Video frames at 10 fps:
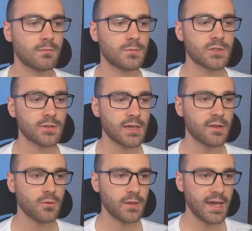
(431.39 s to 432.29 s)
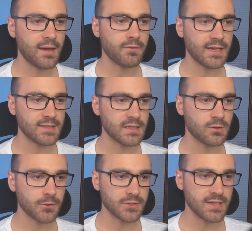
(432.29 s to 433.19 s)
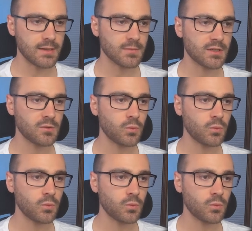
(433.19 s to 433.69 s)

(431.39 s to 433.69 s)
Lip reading: So now that we have that SQL statement,